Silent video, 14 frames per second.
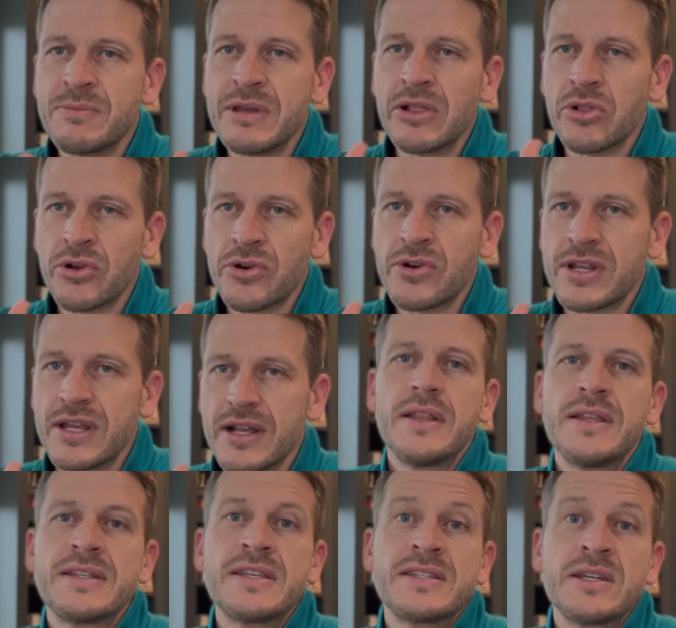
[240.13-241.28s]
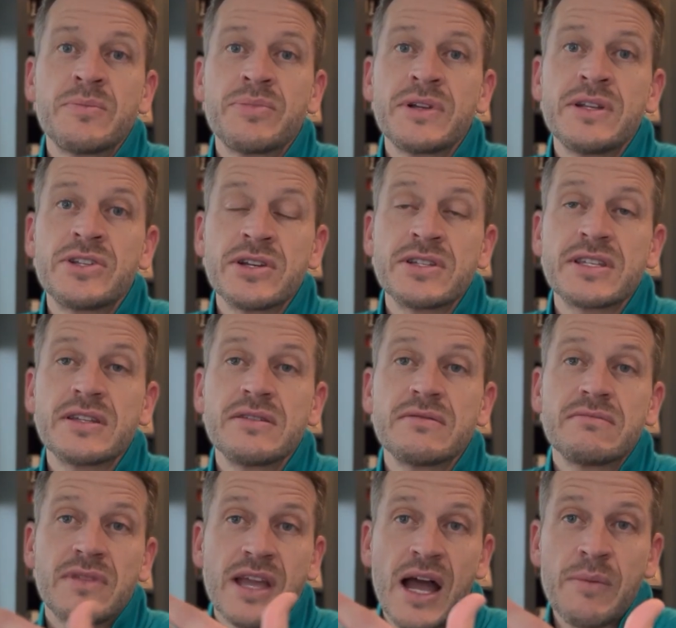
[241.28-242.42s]
to be learned. Here. This is simply just
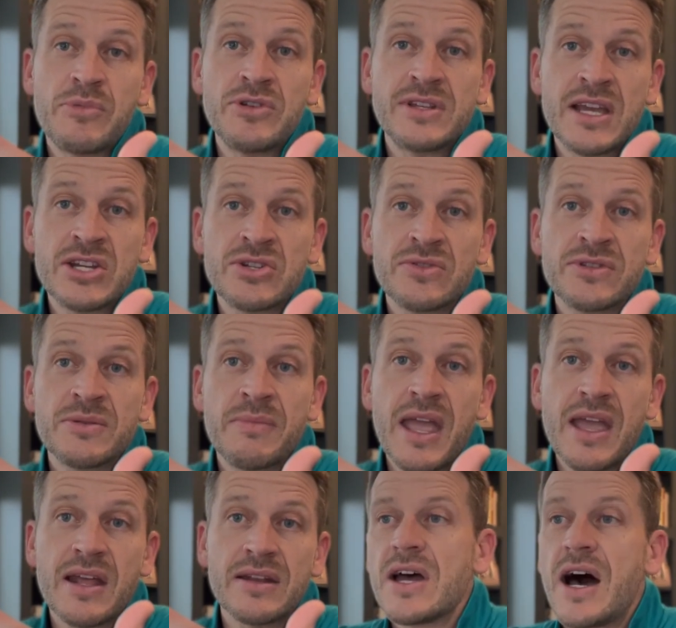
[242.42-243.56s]
computational demands.